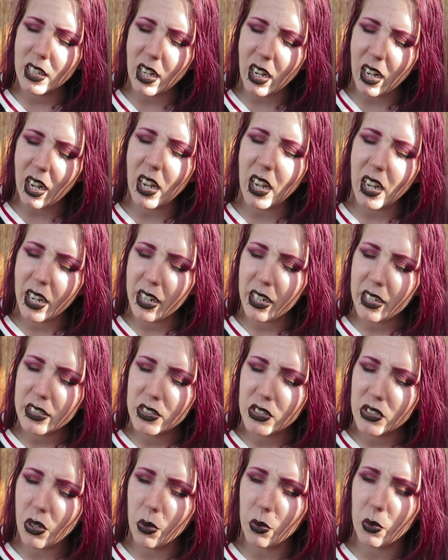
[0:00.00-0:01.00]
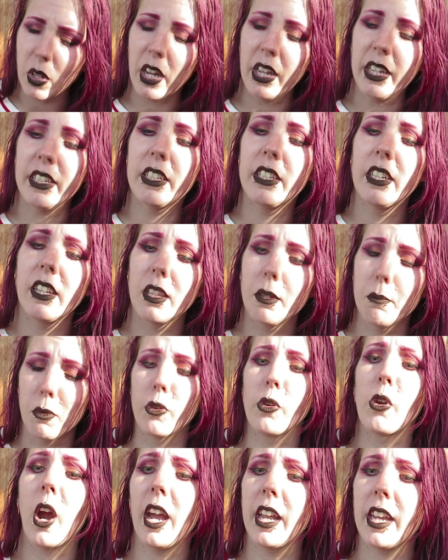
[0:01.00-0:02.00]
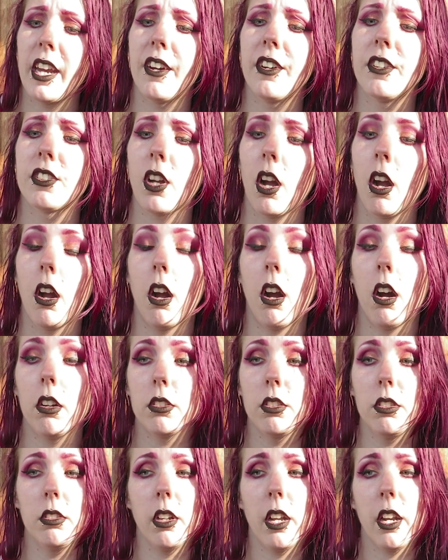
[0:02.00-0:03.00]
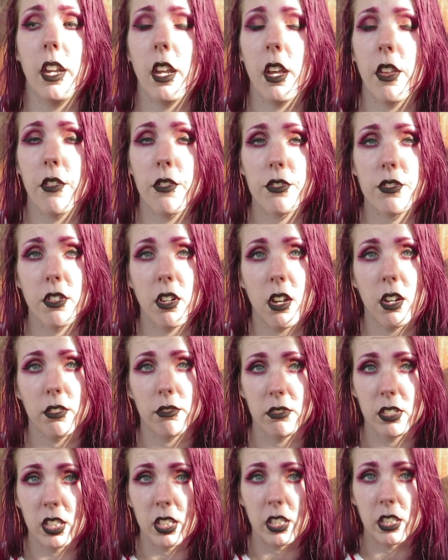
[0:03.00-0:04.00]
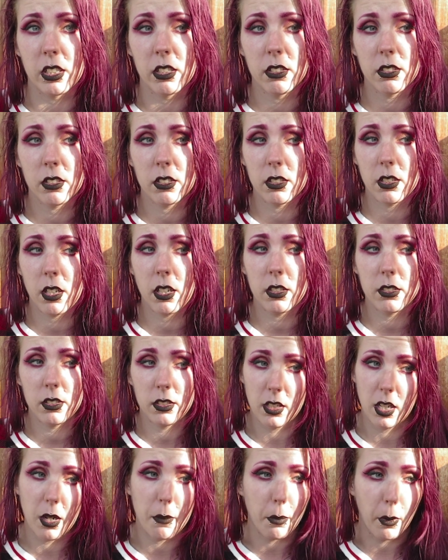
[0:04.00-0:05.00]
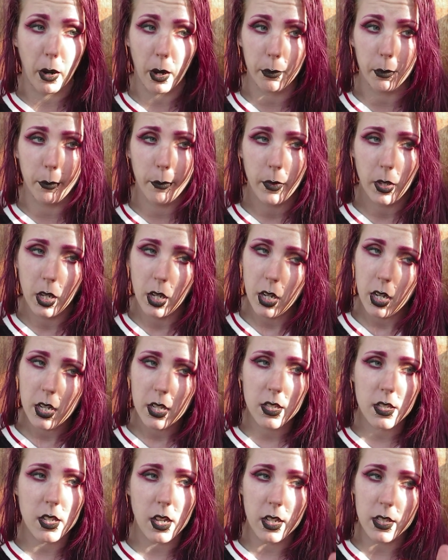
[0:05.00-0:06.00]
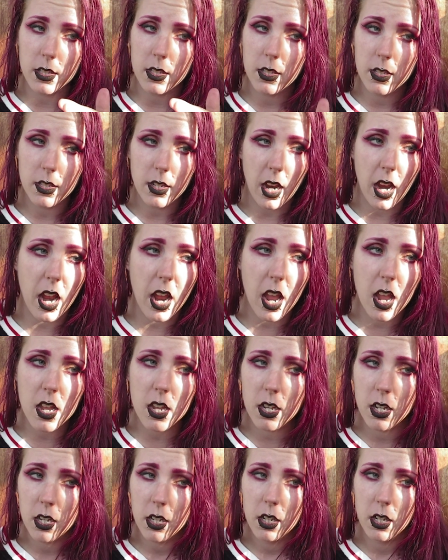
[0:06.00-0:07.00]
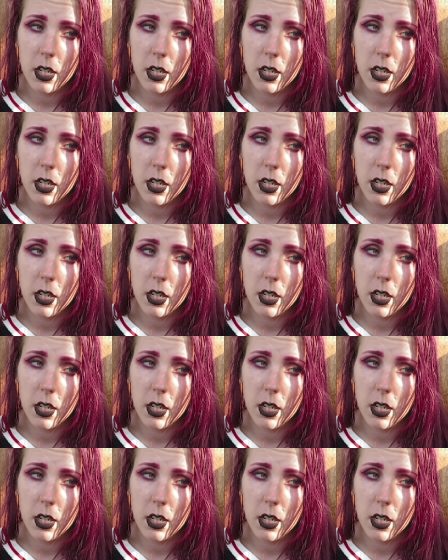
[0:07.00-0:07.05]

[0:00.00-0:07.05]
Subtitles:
I don't like the Mariah Carey song. I'll do any other song, really. It's not a problem. It's that dang